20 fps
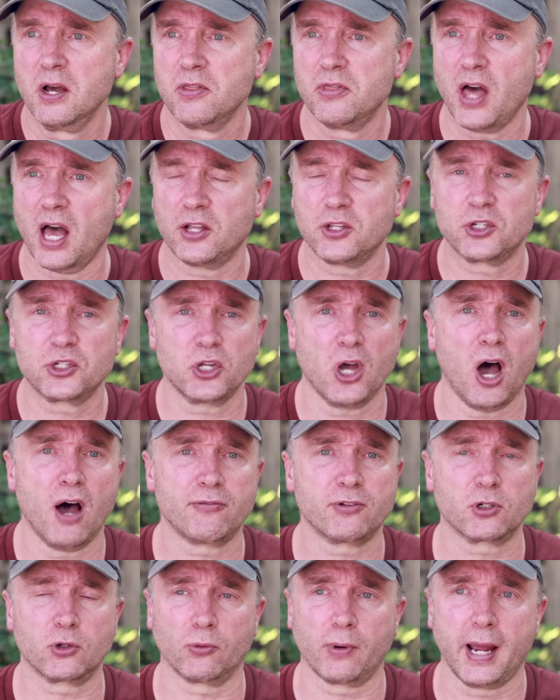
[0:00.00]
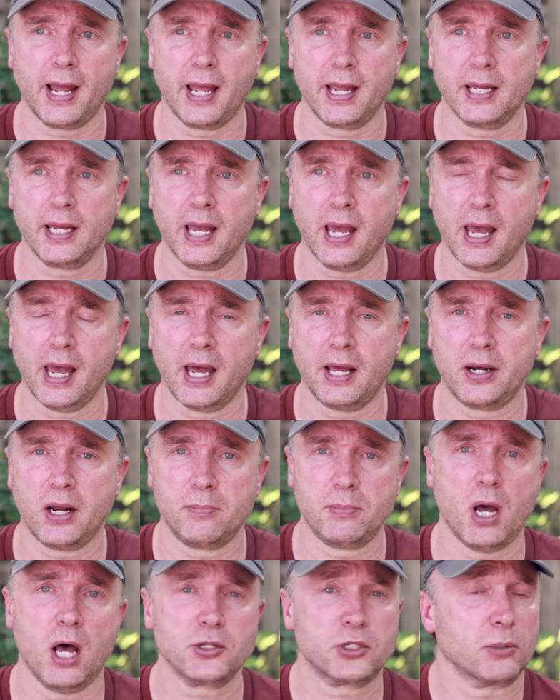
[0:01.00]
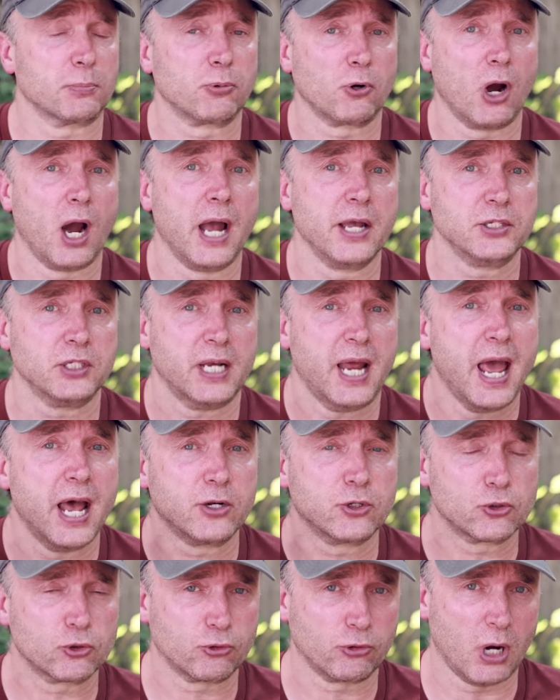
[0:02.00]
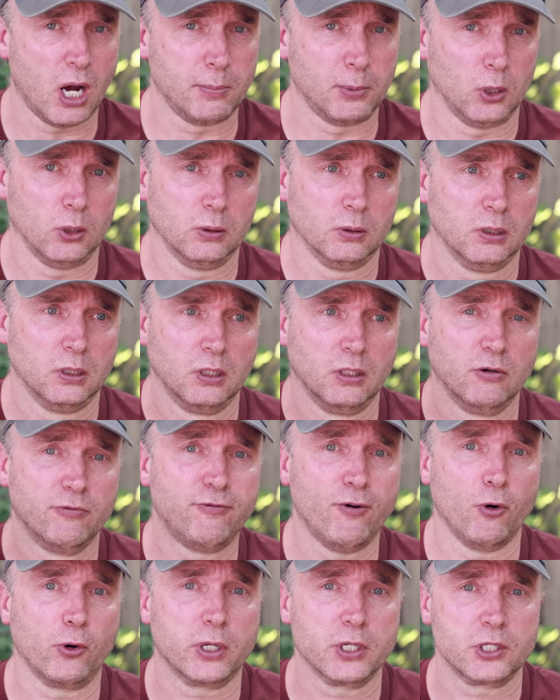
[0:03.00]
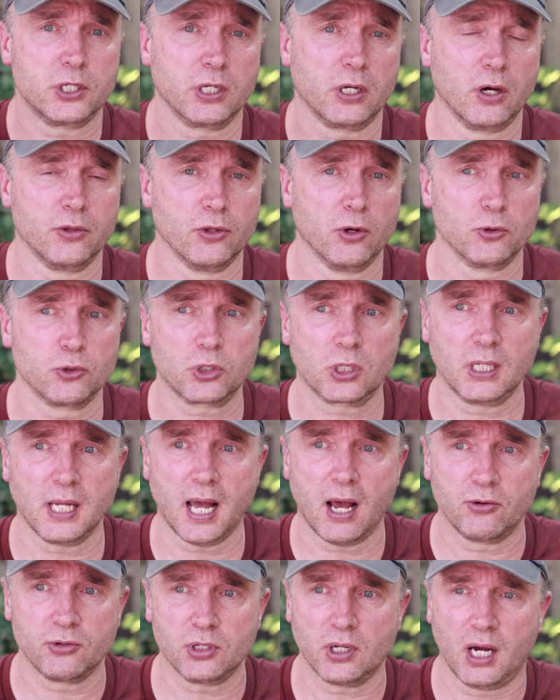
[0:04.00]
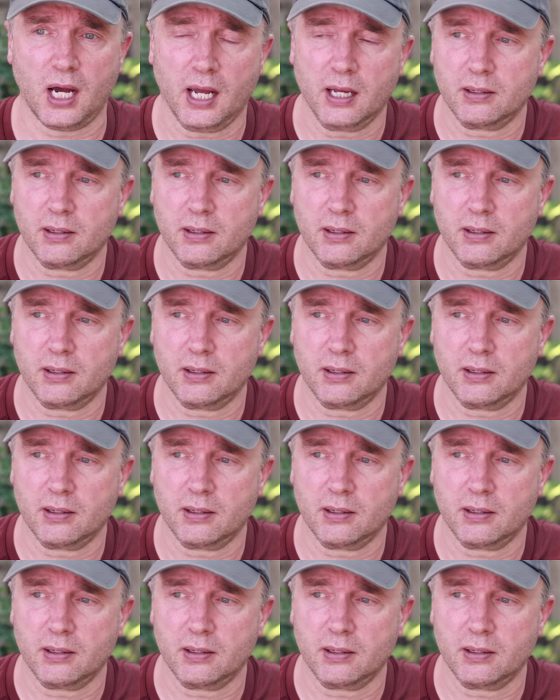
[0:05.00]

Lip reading: that soft gray. And I'm not surprised it had trouble focusing on those clouds.